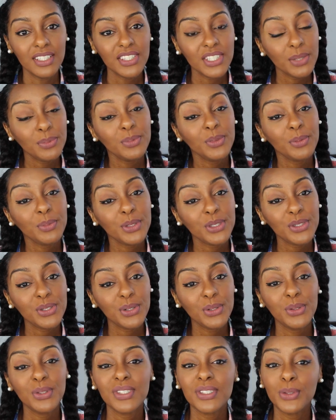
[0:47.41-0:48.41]
Tip number
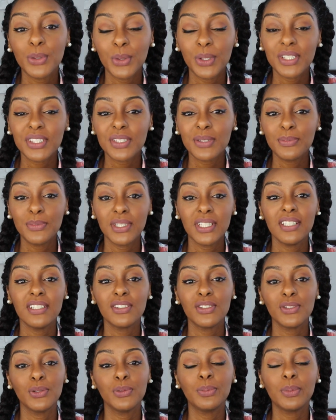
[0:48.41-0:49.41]
two is going to
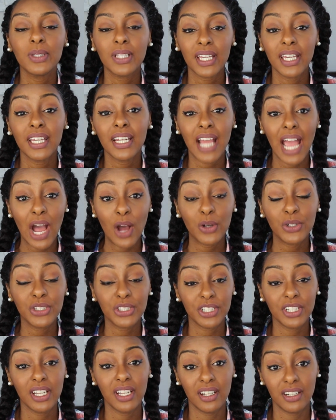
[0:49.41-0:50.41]
be to plan out
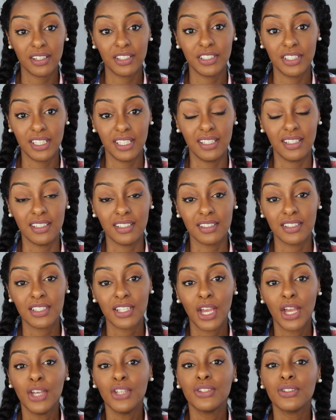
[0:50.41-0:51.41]
your hair needs.
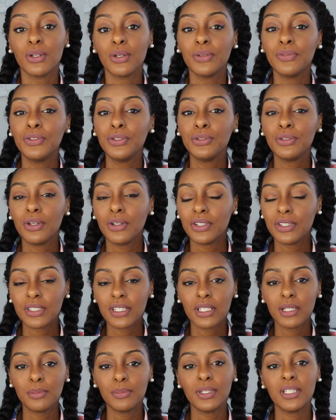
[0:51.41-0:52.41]
So if you know you're
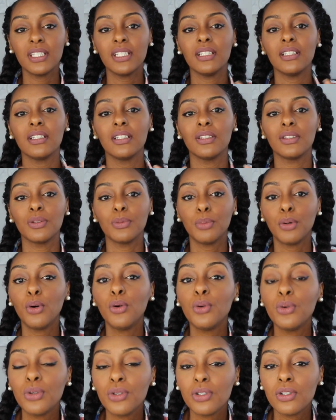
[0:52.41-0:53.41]
gonna be getting in the
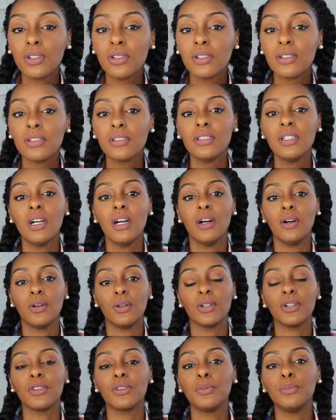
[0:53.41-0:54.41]
pool
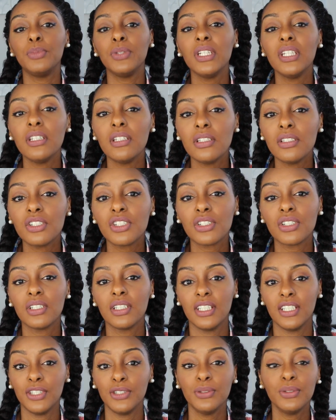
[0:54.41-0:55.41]
or the beach,
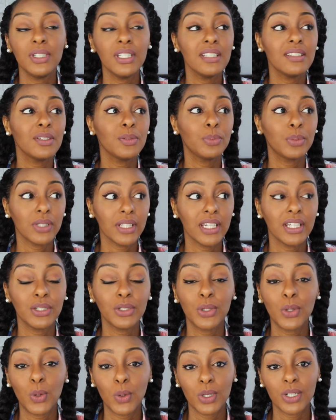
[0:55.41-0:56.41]
you need to plan
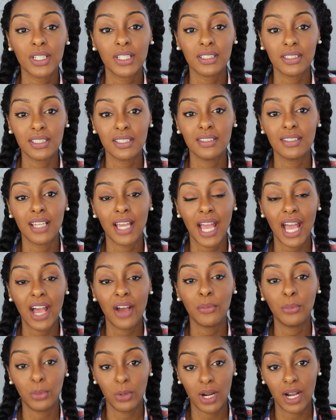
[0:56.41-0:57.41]
accordingly to
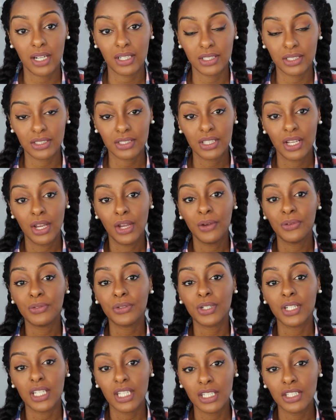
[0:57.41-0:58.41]
have product
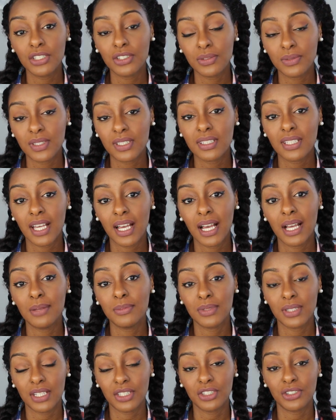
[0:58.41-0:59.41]
for each of the
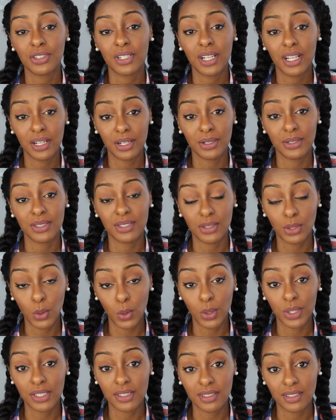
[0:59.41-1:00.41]
times that your hair is
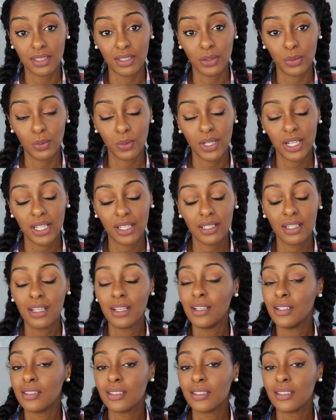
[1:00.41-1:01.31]
going to get wet.